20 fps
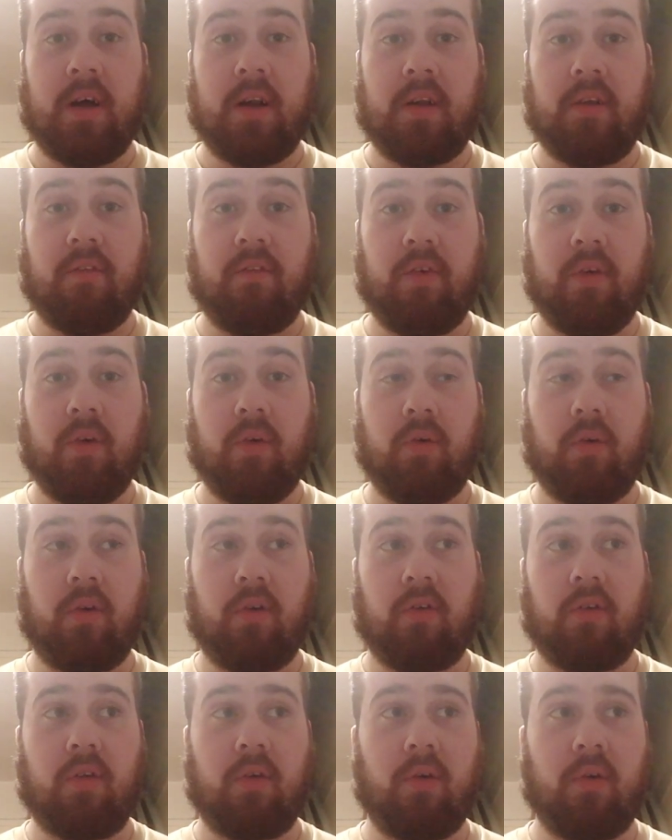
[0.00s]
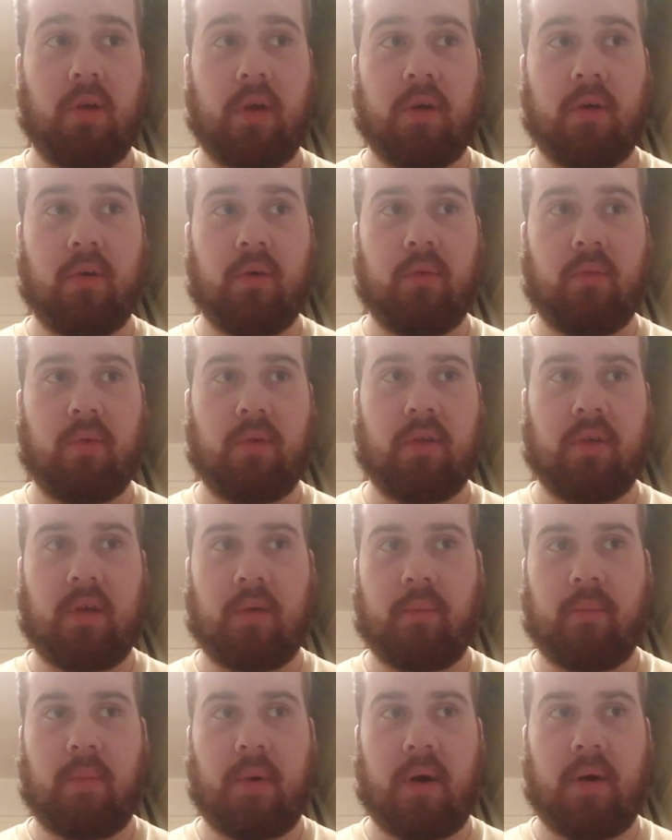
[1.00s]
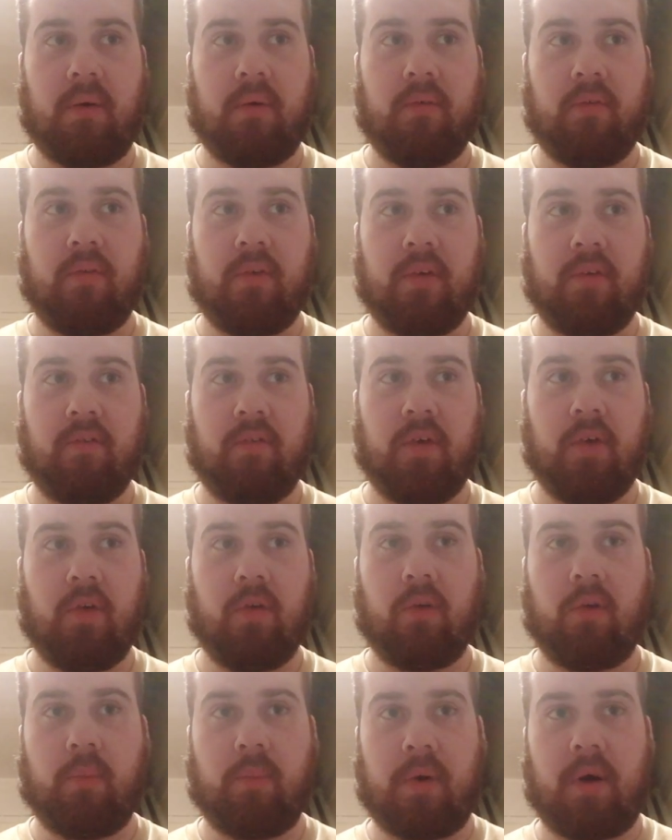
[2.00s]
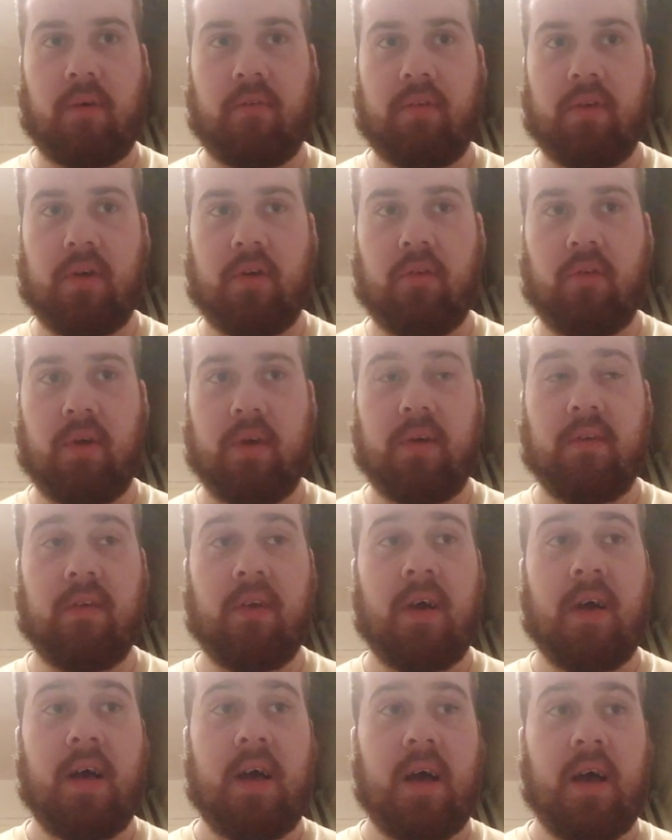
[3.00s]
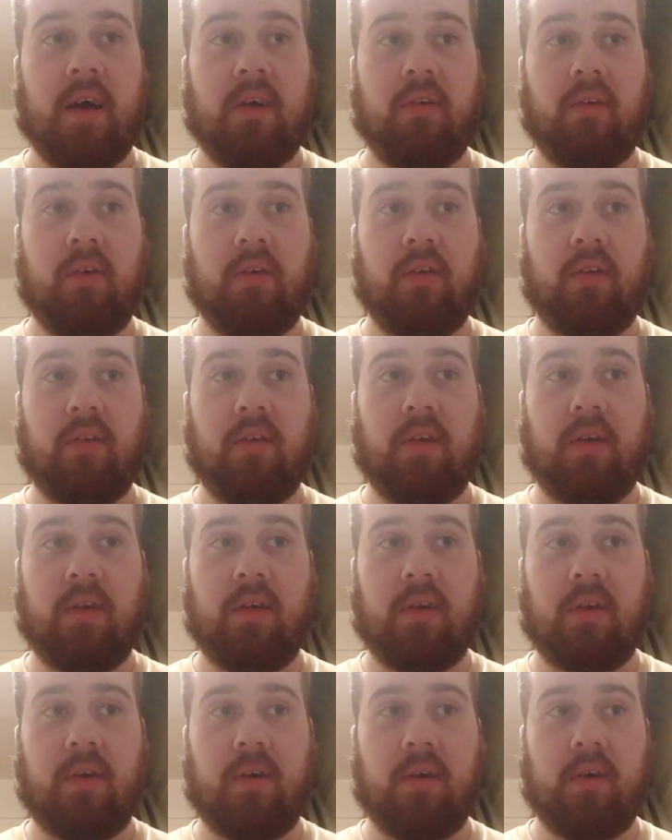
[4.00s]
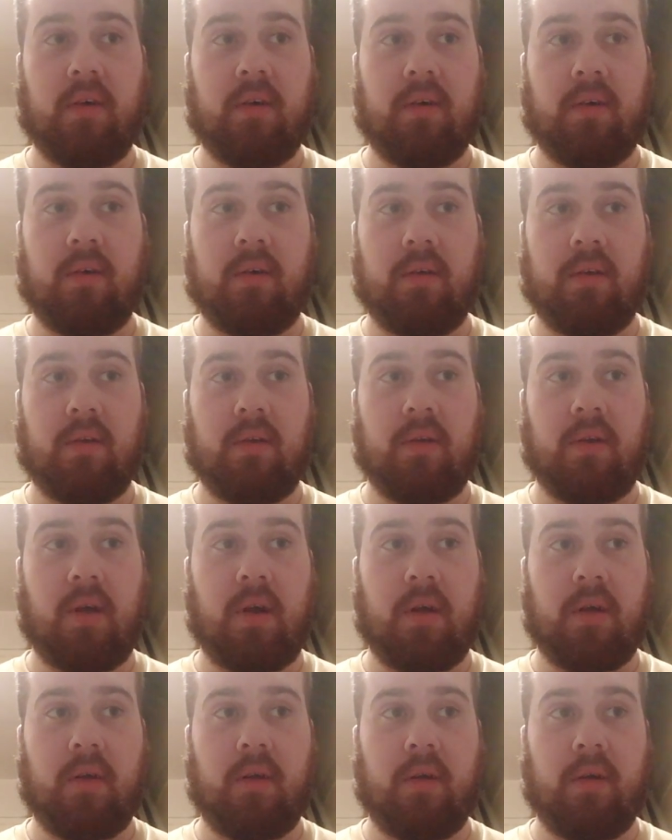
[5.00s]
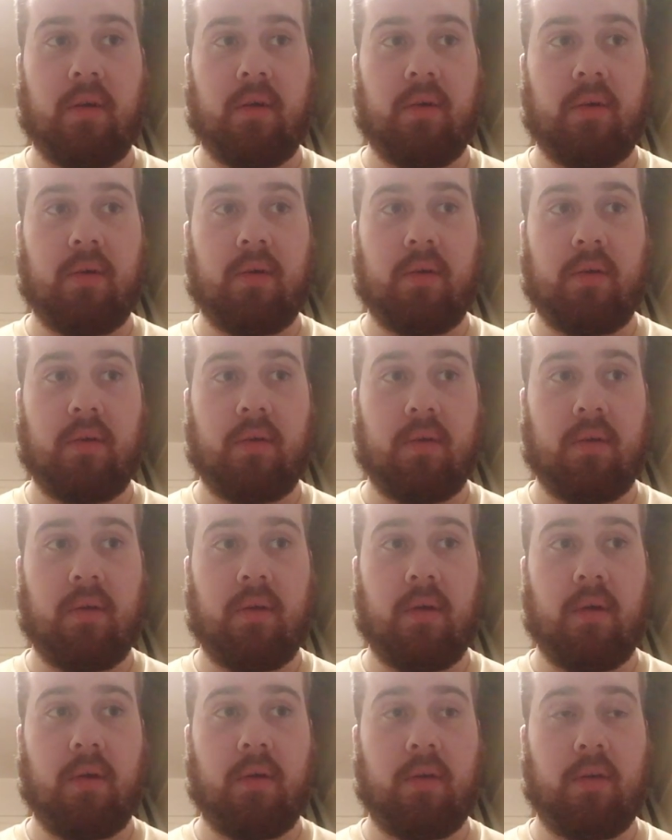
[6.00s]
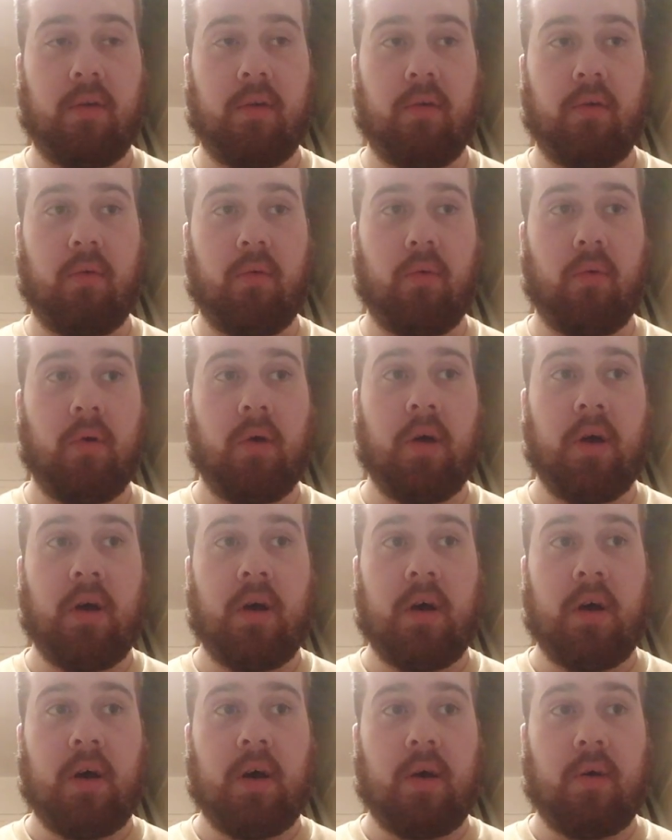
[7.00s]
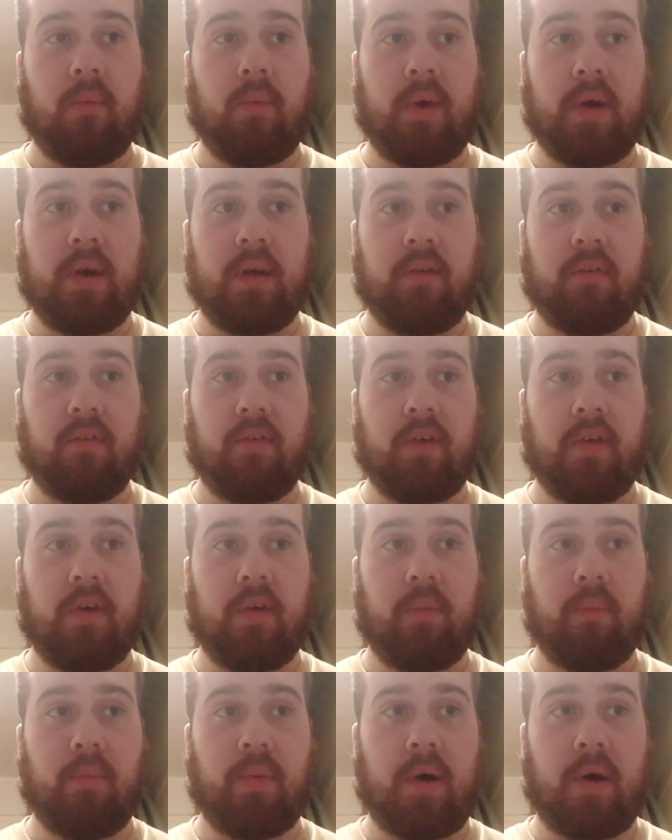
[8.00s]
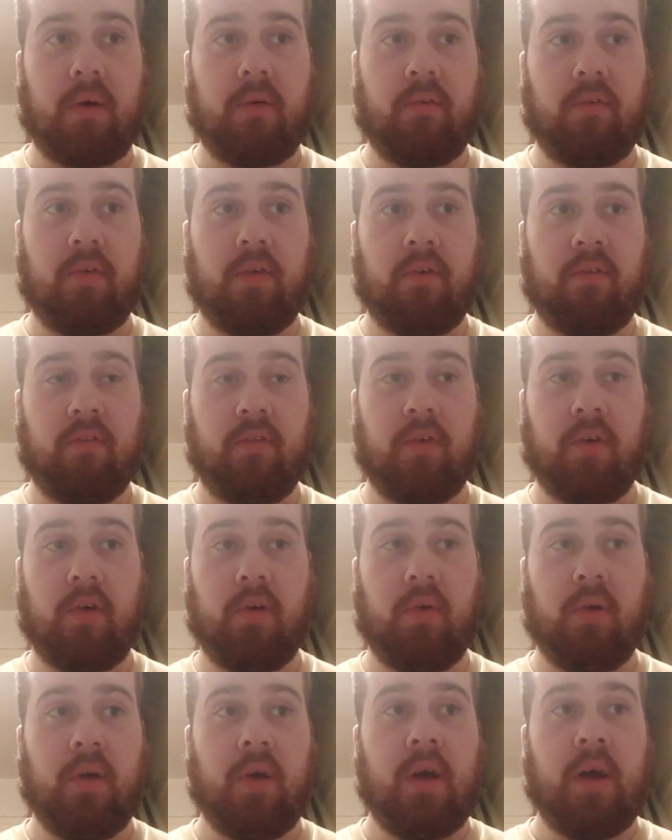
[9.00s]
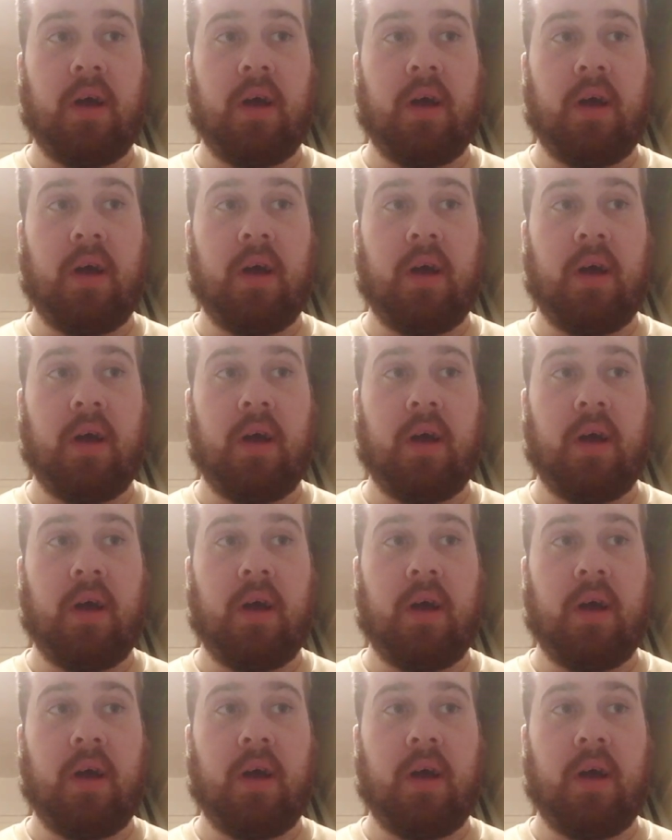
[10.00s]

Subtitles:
the food order. So you're like, "Was it the bell for the food or the bell for the drinks?" So I just need to learn to wait for the bell for the food